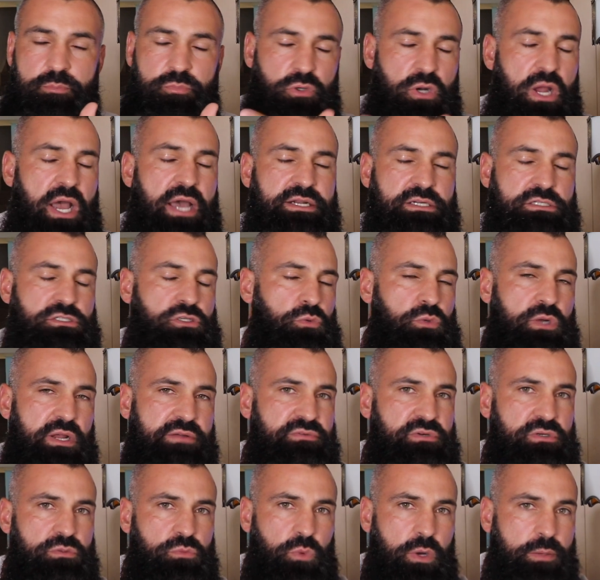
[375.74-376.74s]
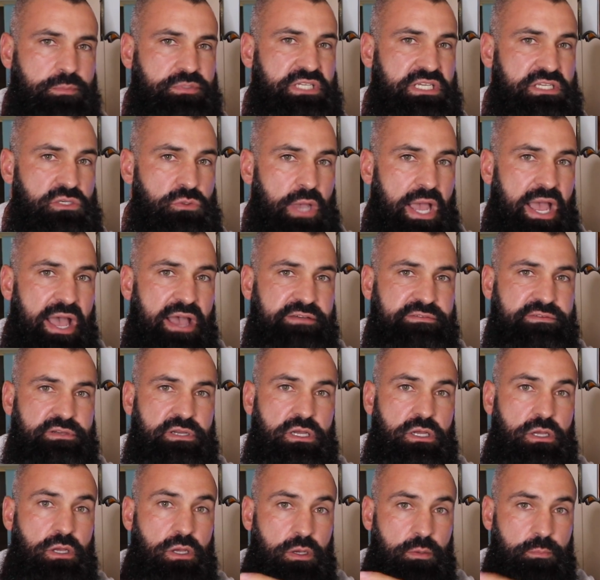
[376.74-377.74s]
a product or whatever website you have,
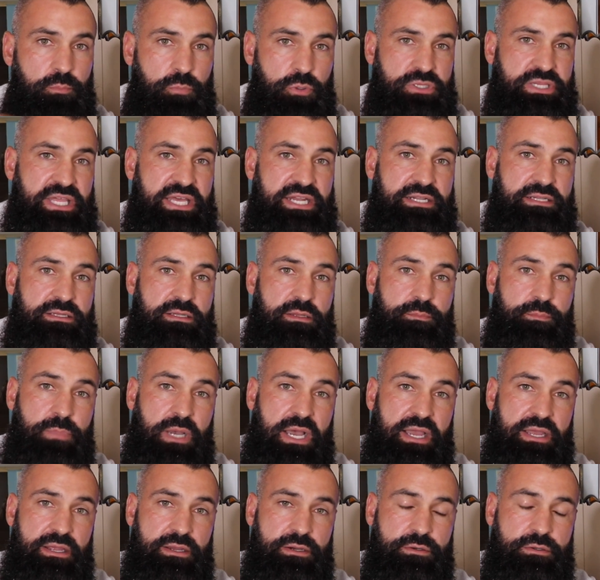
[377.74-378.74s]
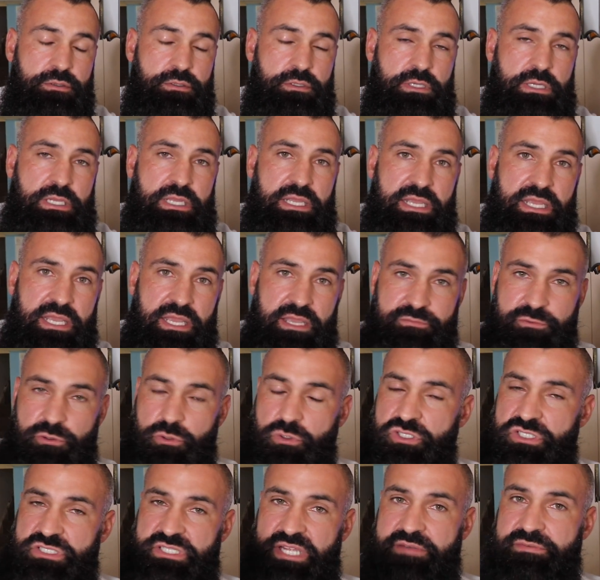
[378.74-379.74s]
put that in the bio. If you
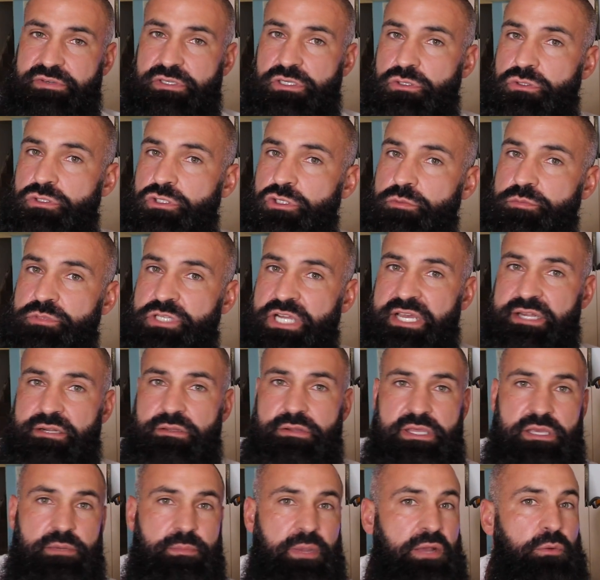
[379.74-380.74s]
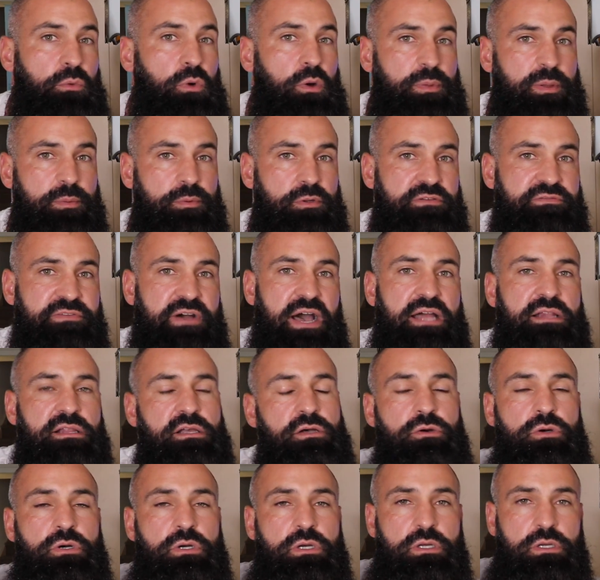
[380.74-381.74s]
just have a YouTube channel that you might want people to
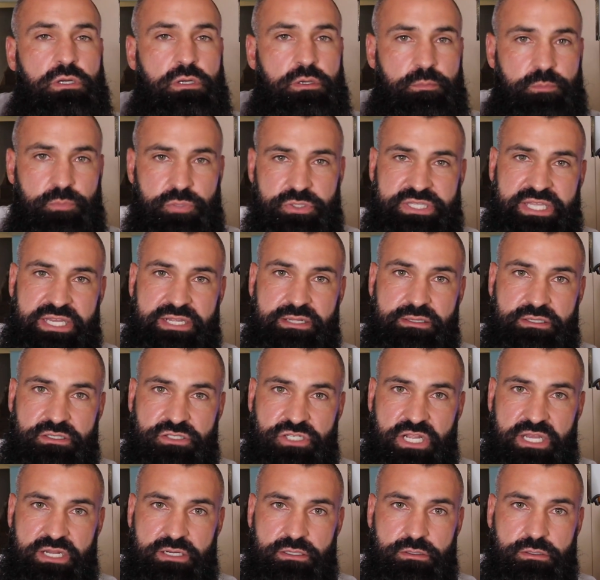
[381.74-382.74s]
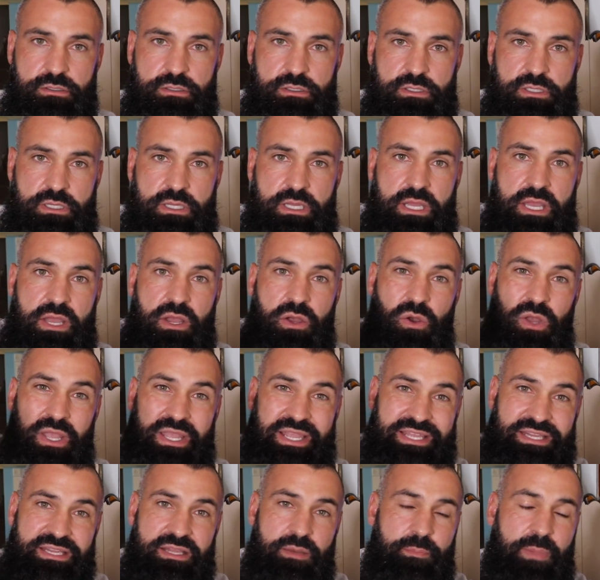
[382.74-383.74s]
follow, put that in the channel.
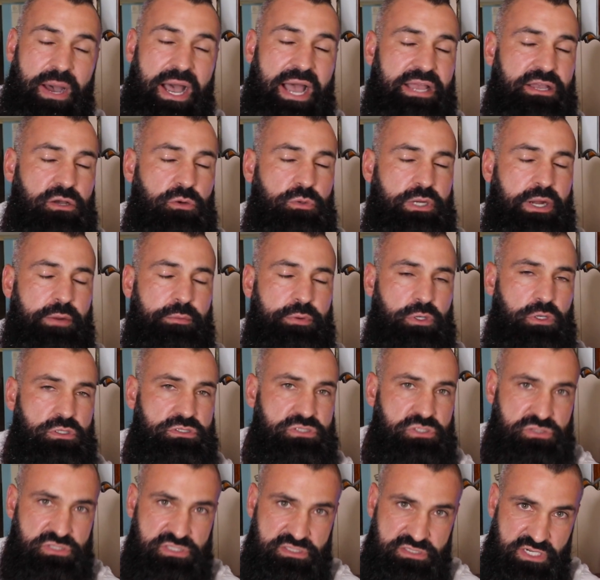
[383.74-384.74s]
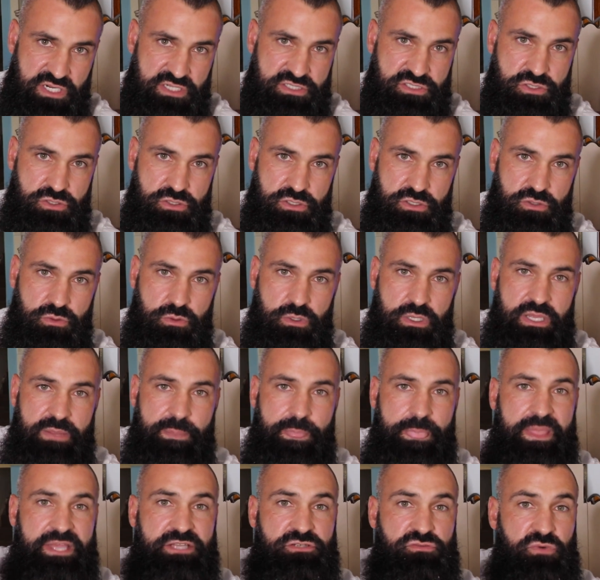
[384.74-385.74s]
In the bio, what I would also suggest you do
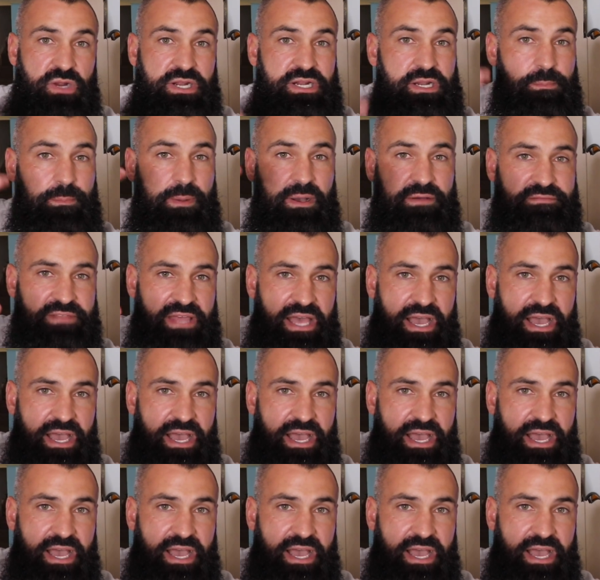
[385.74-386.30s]
is right above